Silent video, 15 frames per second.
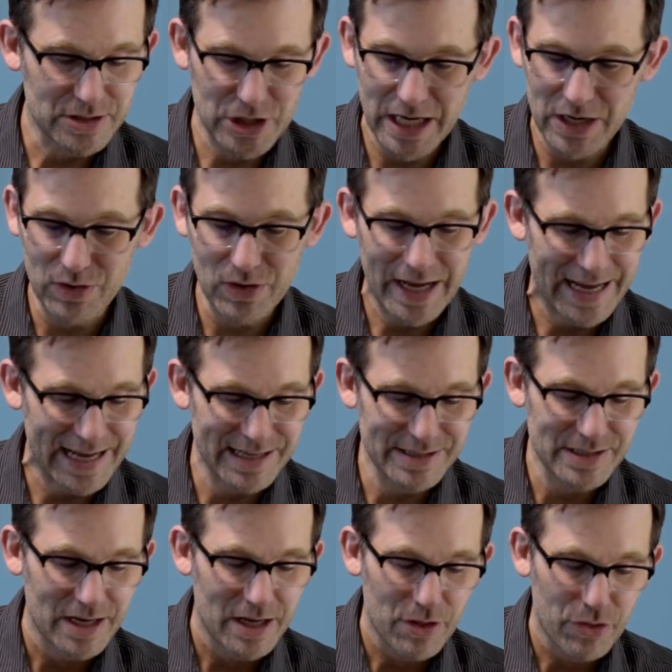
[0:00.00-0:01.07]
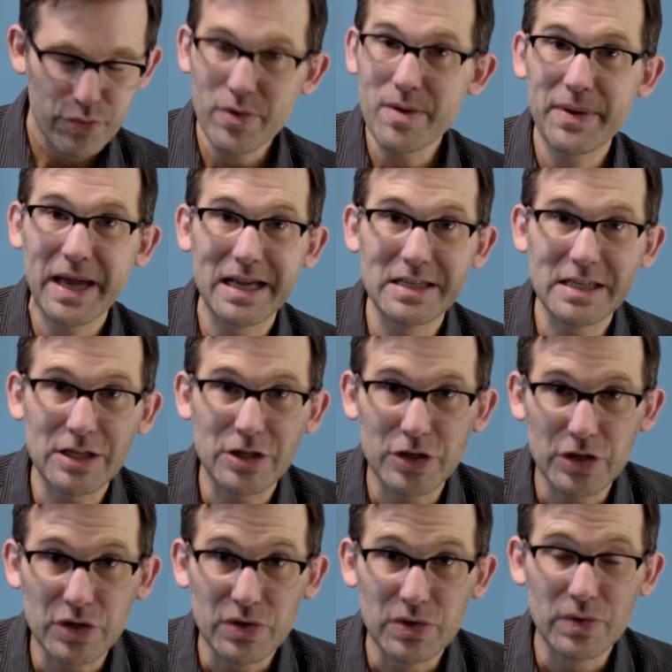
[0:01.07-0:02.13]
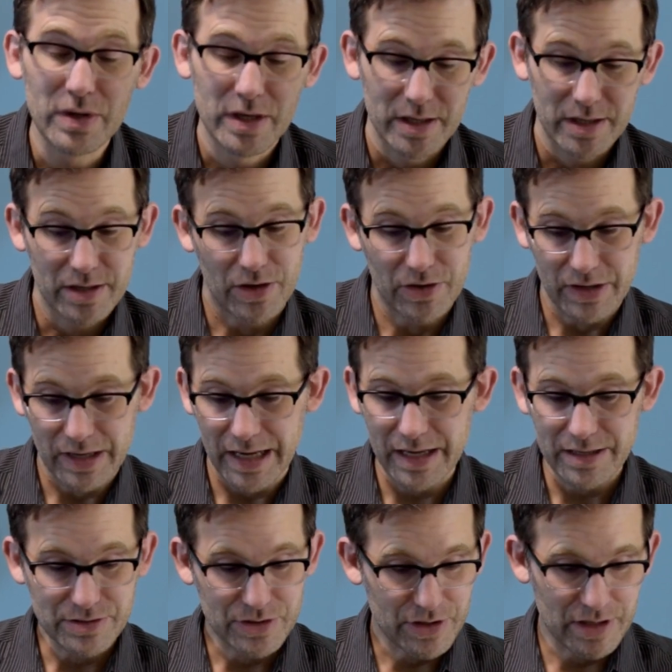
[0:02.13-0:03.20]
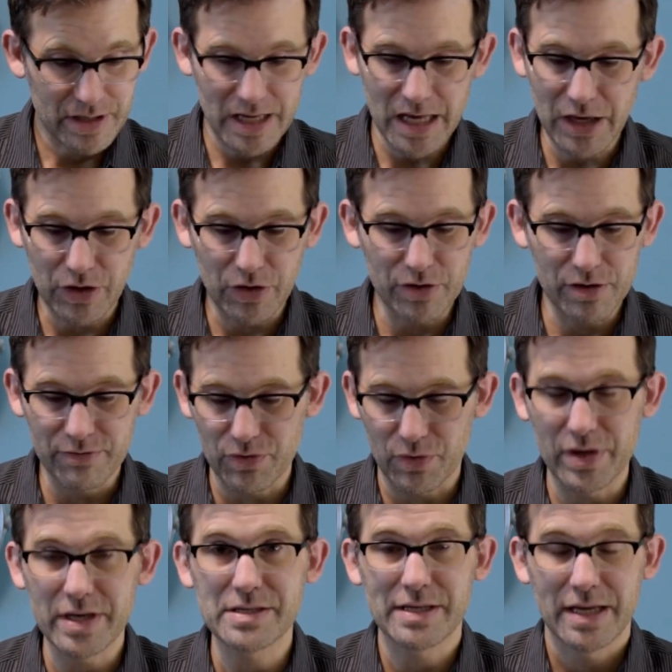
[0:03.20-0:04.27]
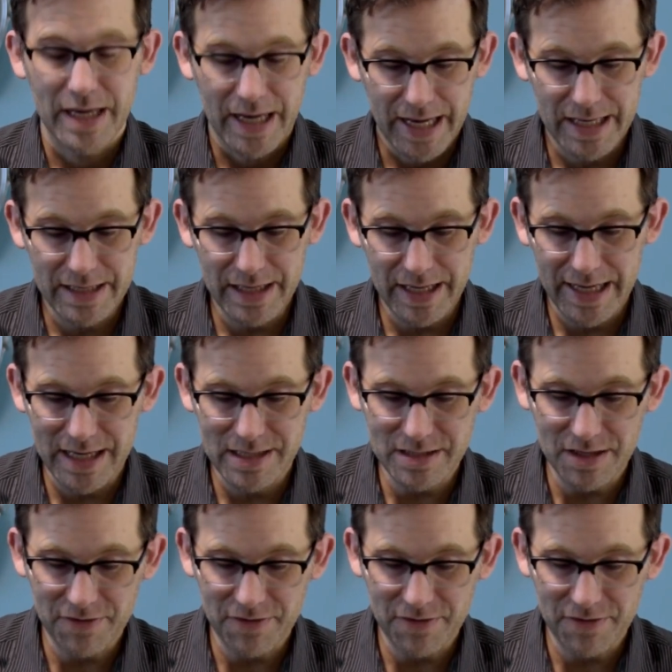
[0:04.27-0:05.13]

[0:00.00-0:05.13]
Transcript: channel has three band EQ, okay? So you can EQ your voice and it has